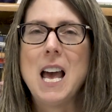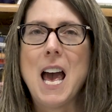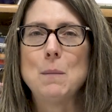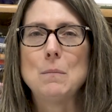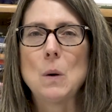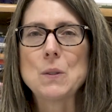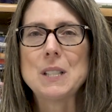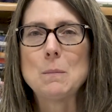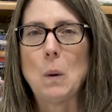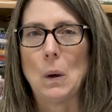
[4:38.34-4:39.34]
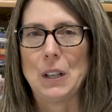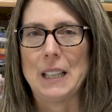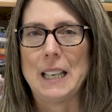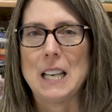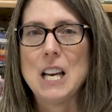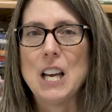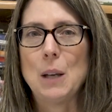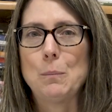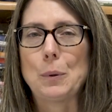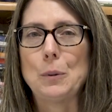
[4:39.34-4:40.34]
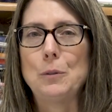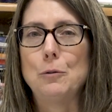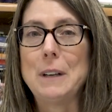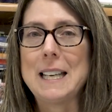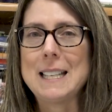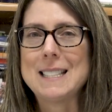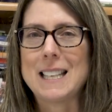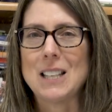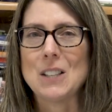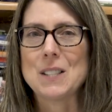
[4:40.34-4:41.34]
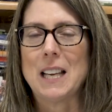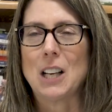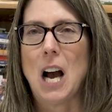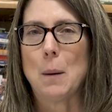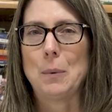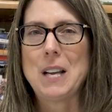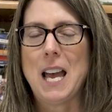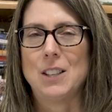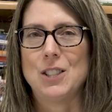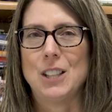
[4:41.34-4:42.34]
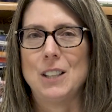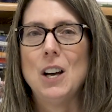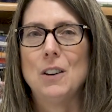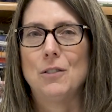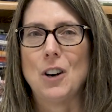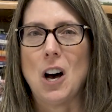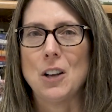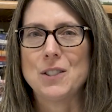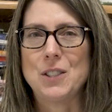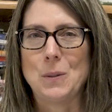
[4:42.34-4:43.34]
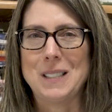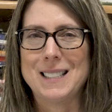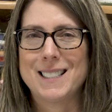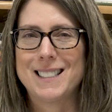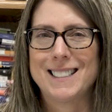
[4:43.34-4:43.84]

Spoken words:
and most importantly, improve reading skills and comprehension for all students.